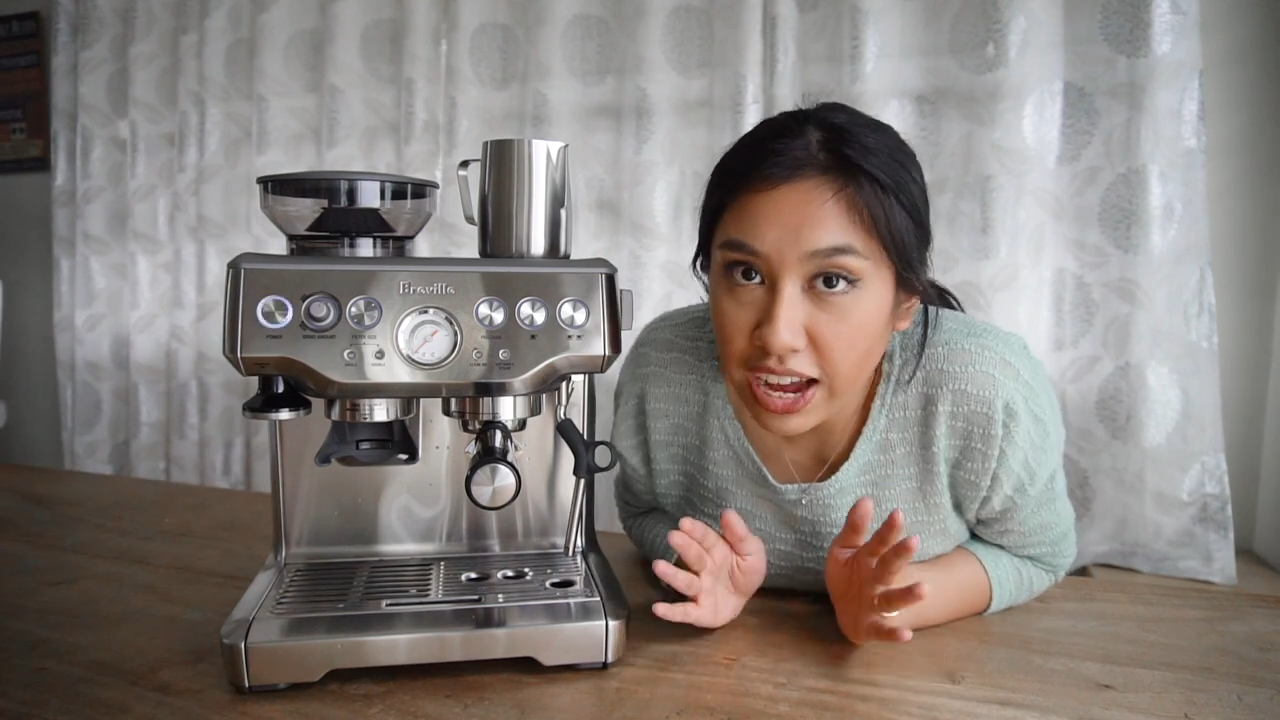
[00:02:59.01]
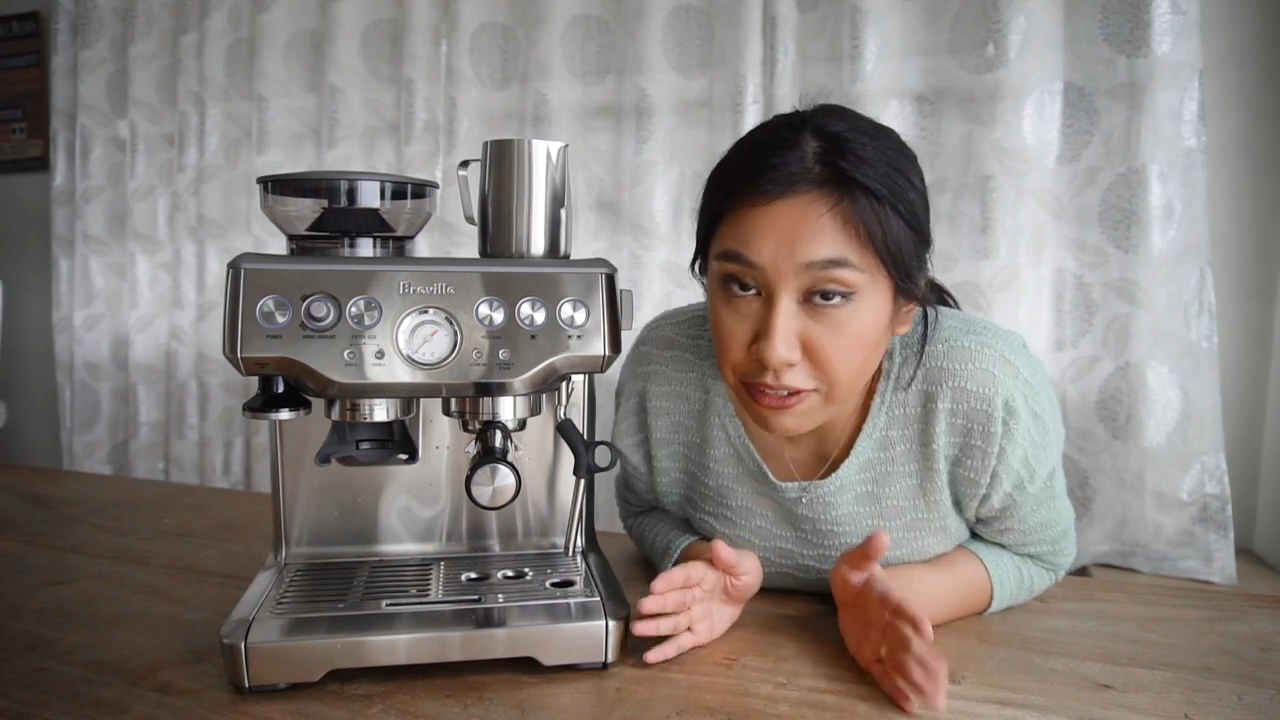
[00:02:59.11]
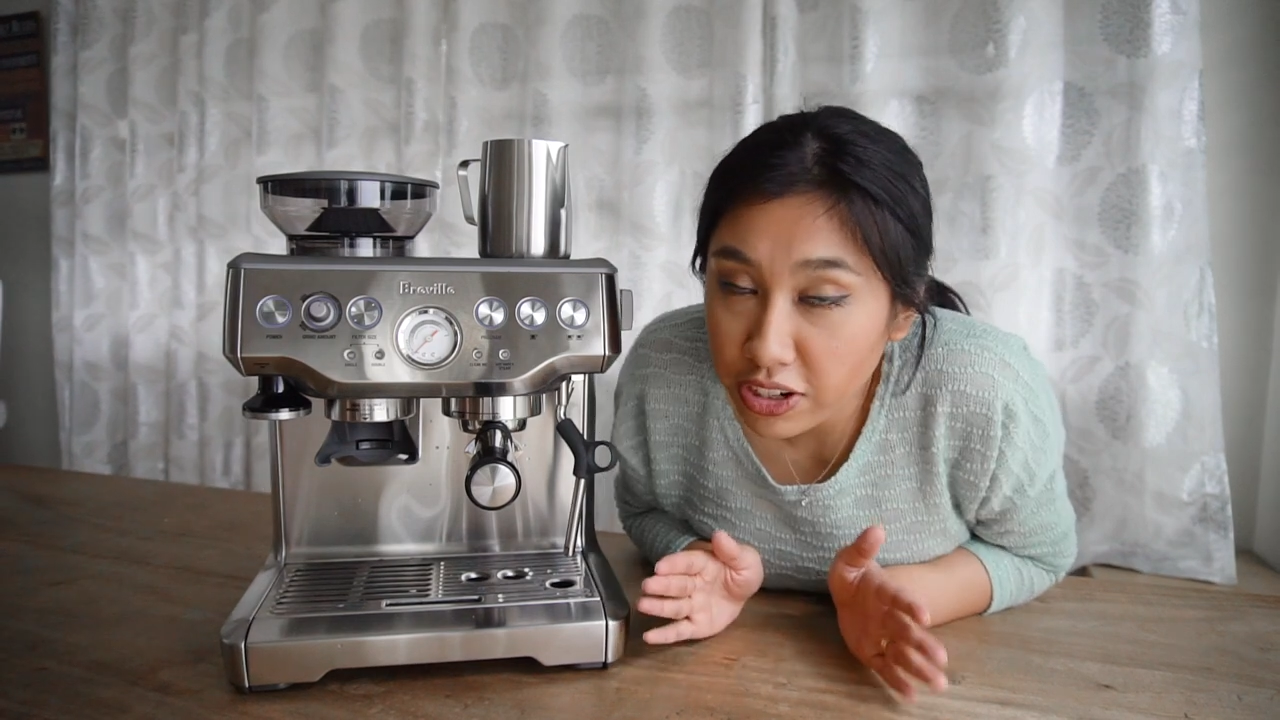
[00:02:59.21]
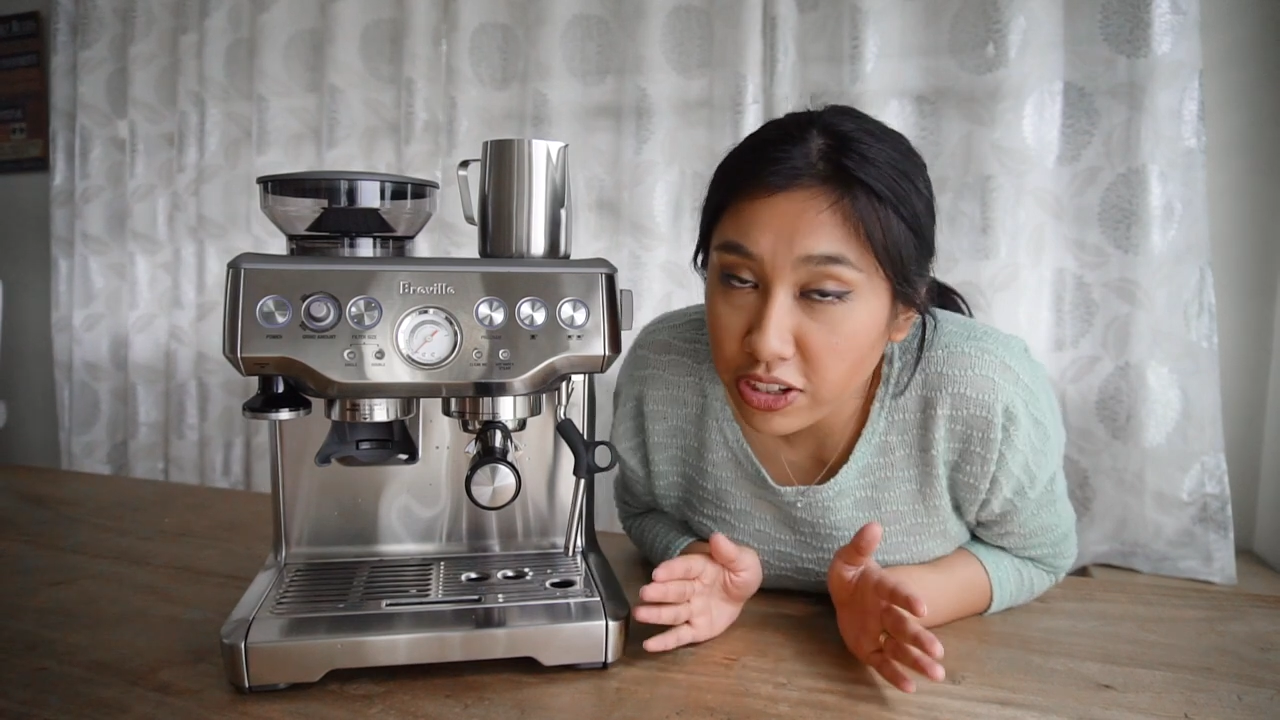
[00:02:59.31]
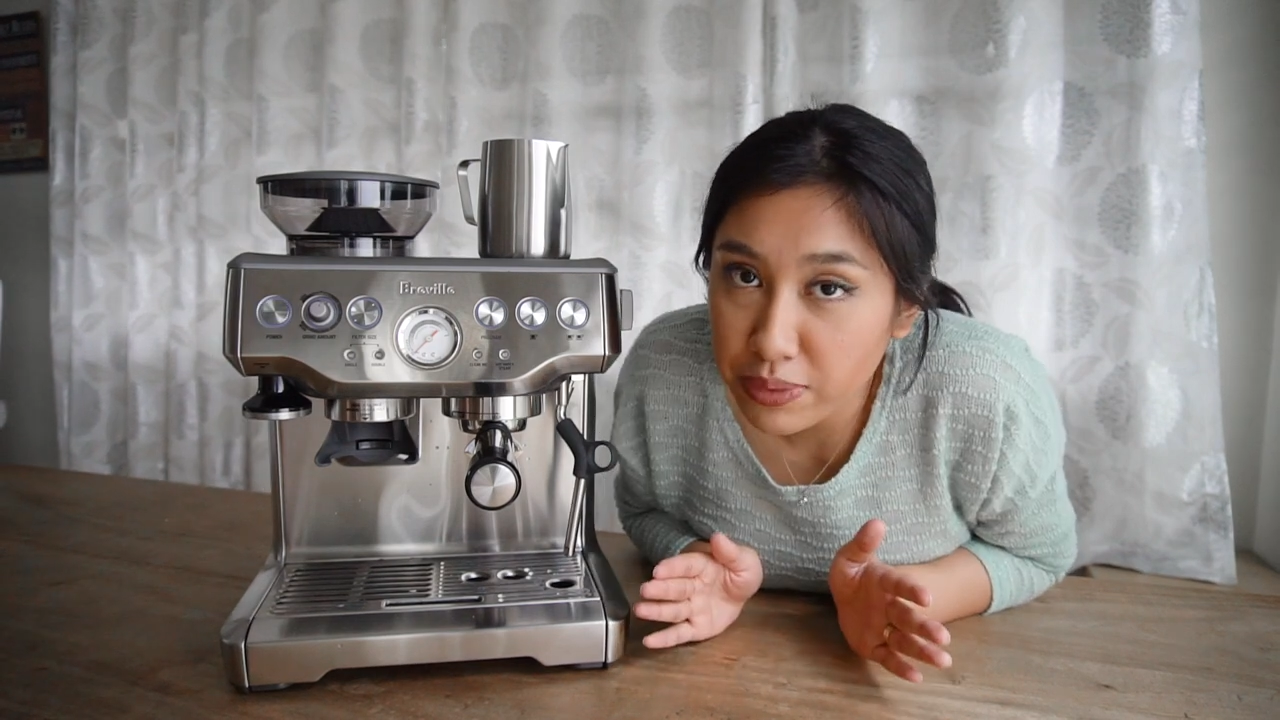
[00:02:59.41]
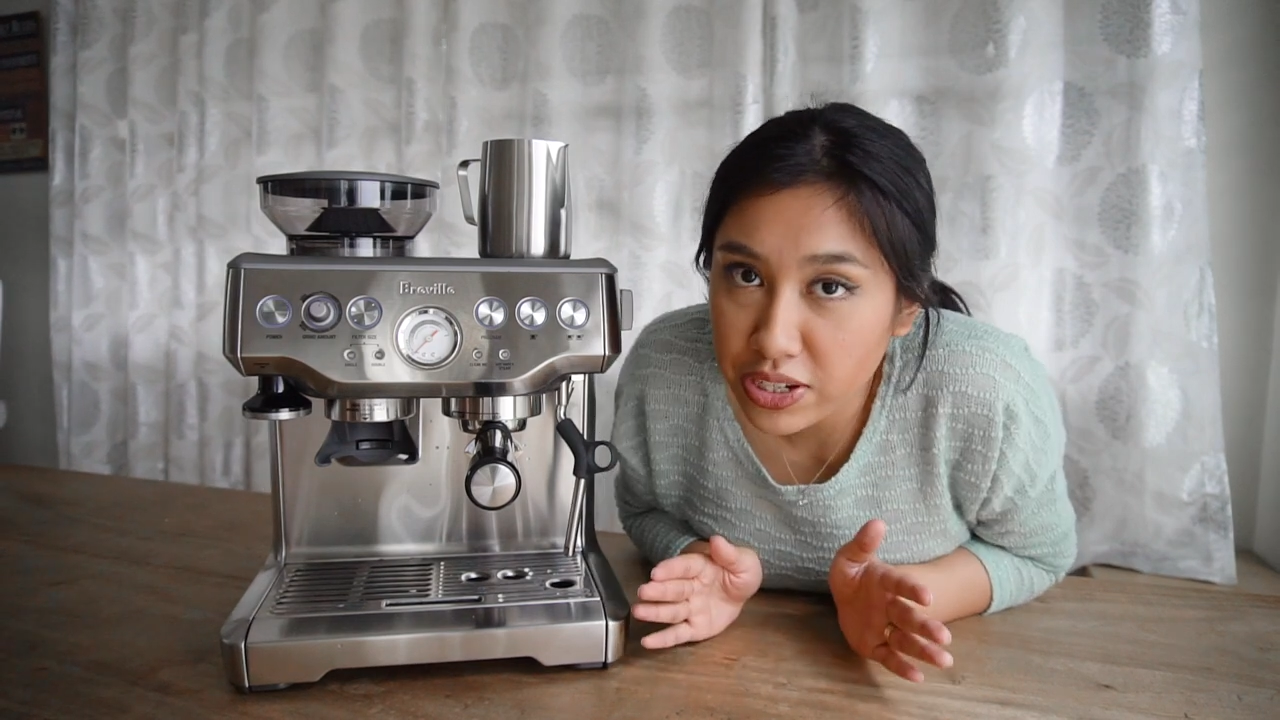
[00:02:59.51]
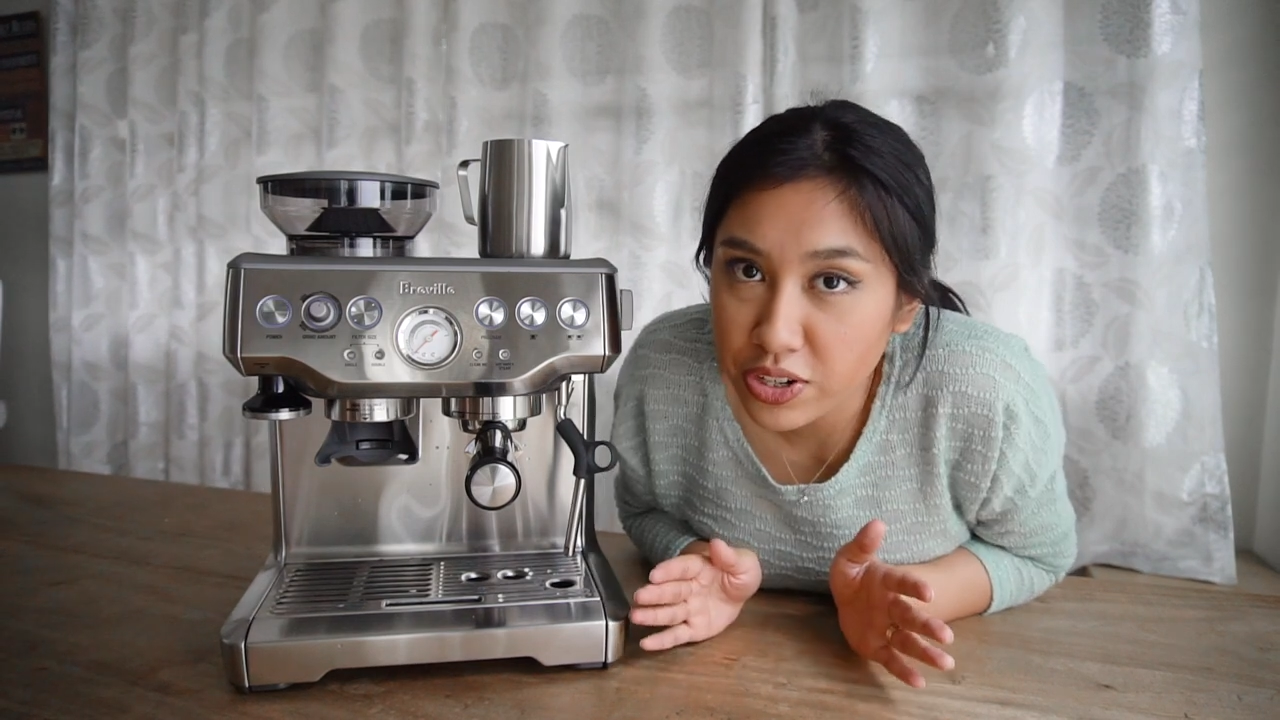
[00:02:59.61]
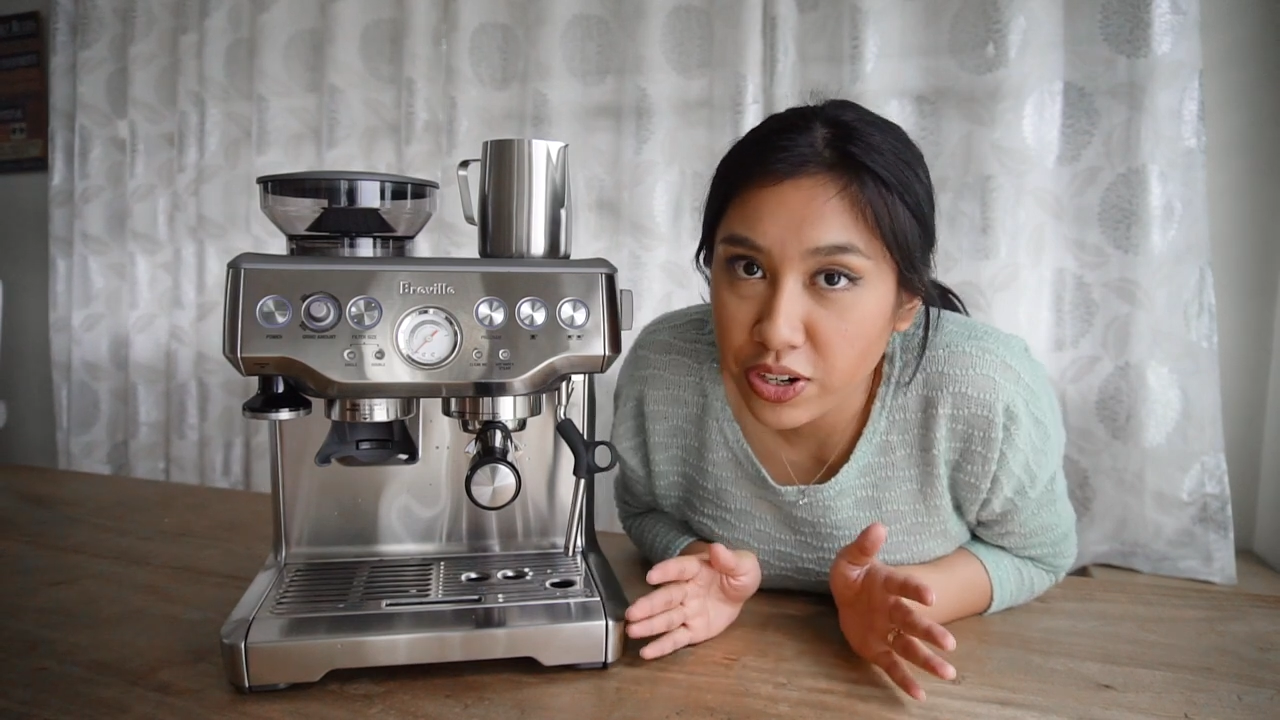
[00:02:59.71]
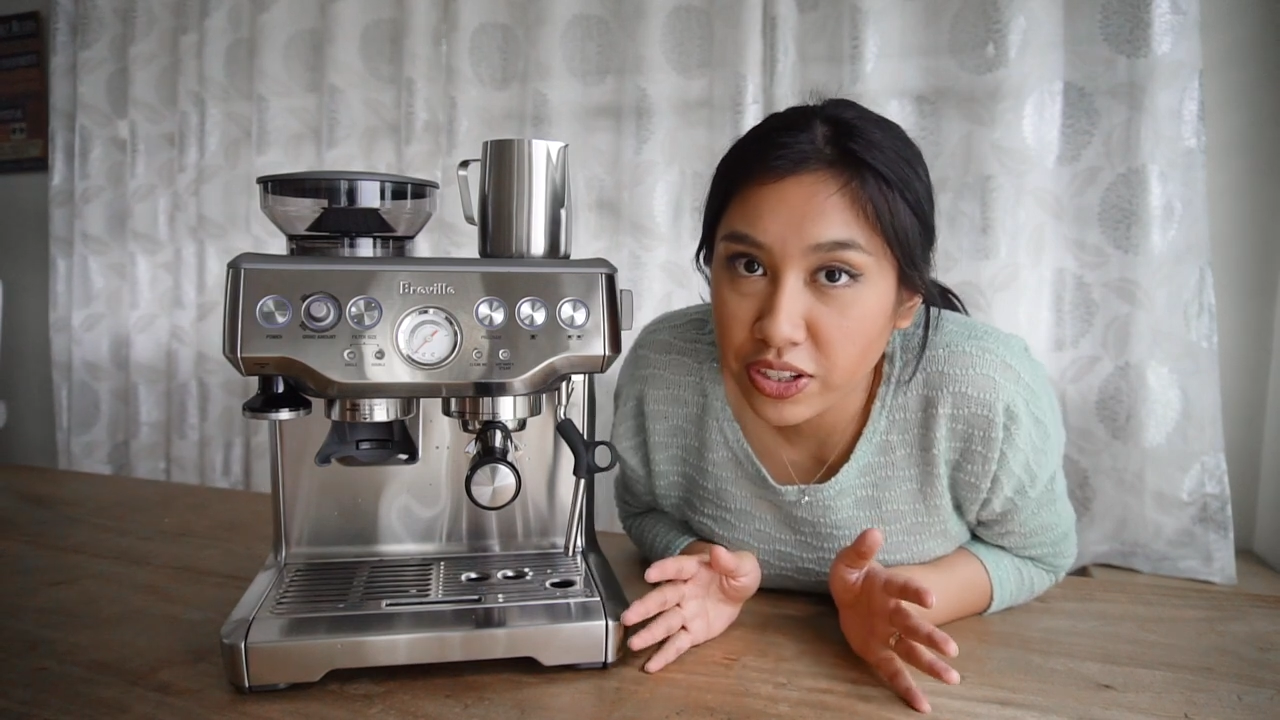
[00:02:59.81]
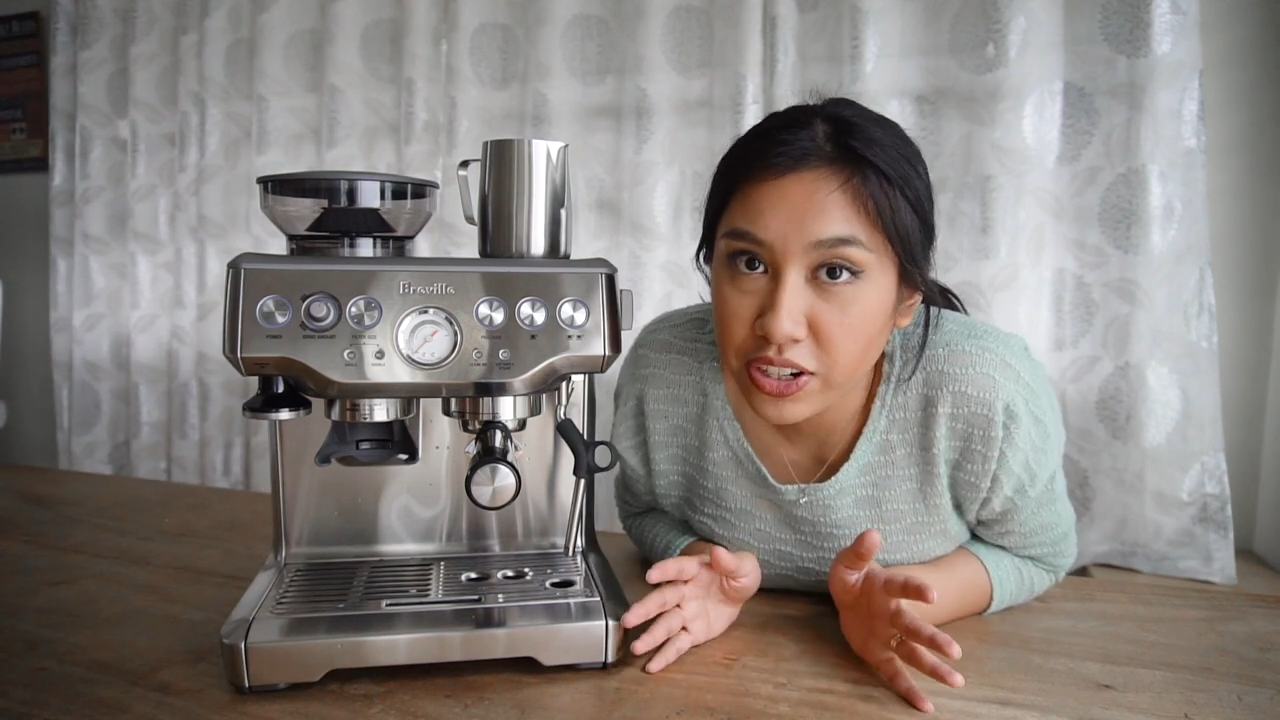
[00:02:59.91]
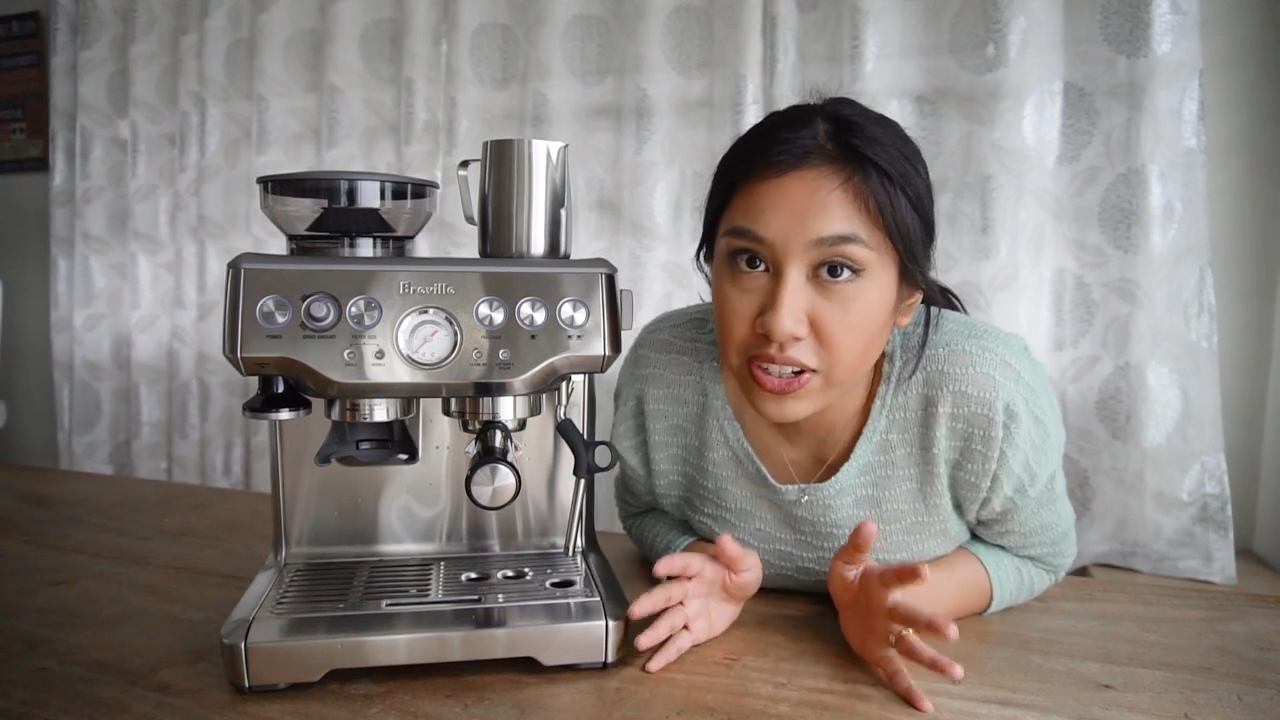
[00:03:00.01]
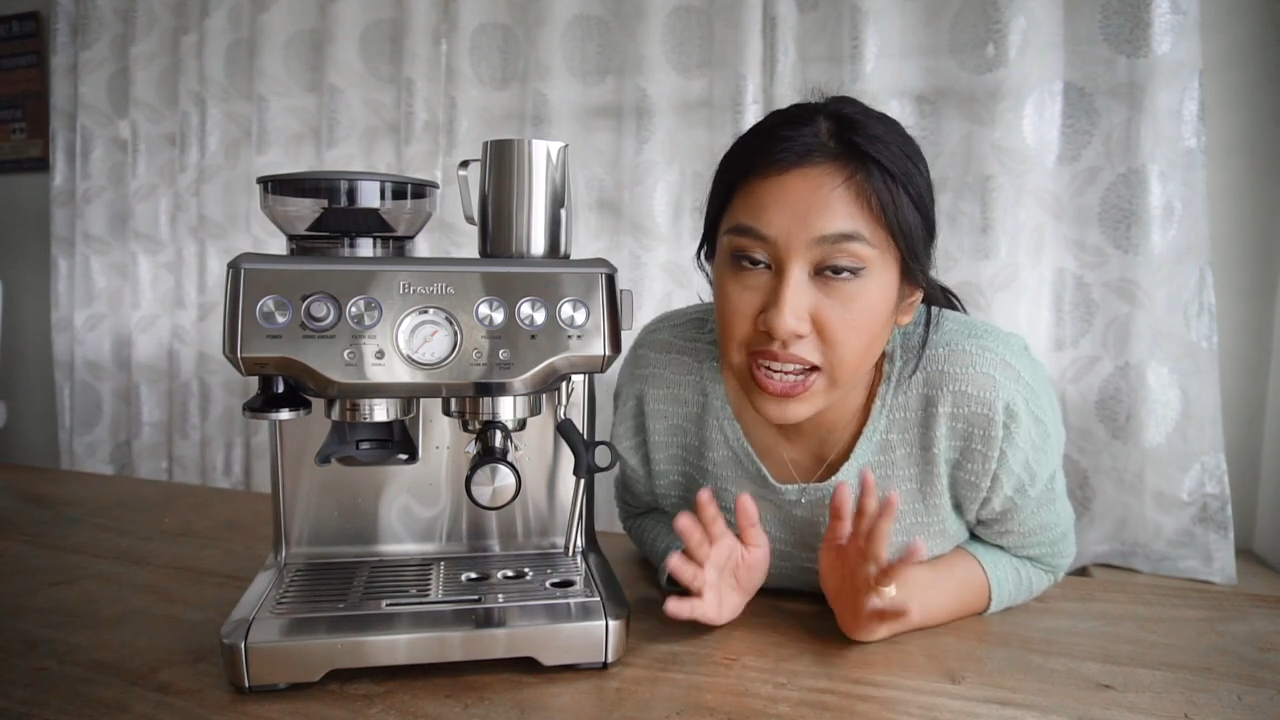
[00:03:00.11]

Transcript: I forgot to mention earlier